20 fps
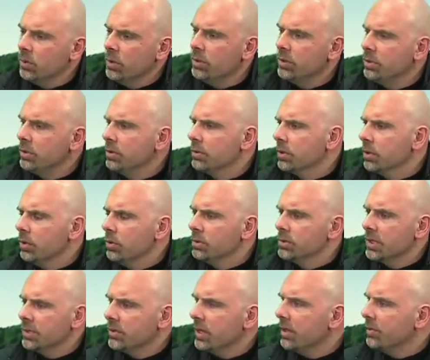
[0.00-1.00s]
well, the
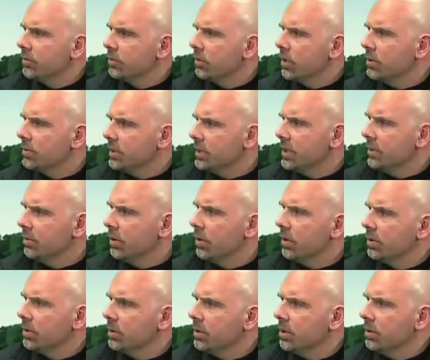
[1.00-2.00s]
goals I've got for our team
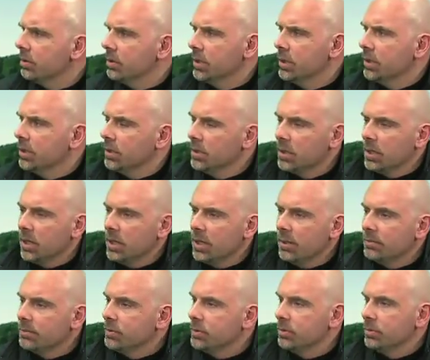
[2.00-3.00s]
are,
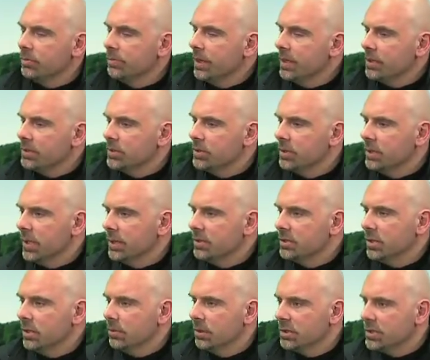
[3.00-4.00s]
to make it to the
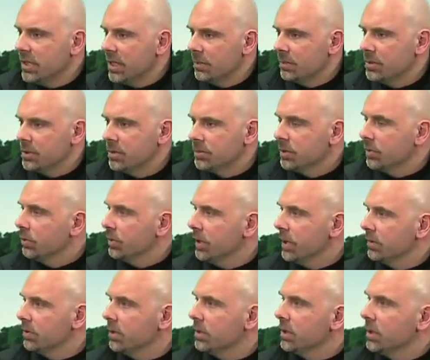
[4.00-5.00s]
NCAA championships or
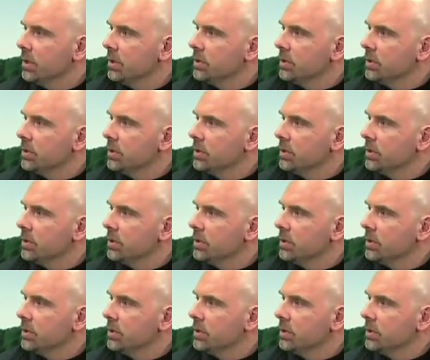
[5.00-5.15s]
whatever.